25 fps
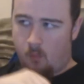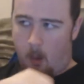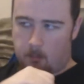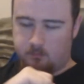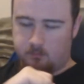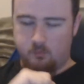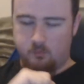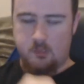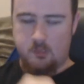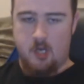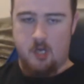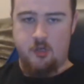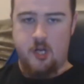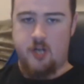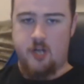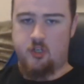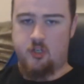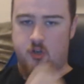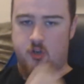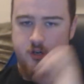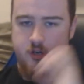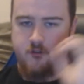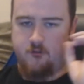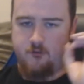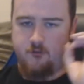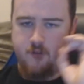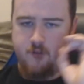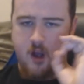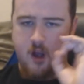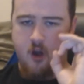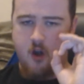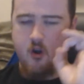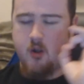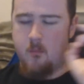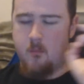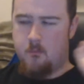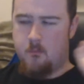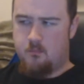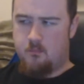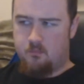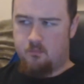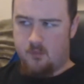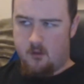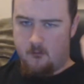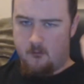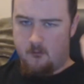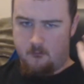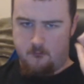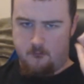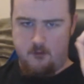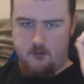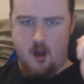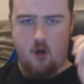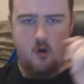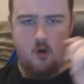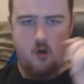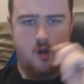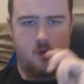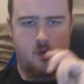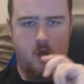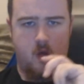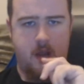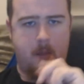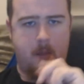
and texture. It's very, very light.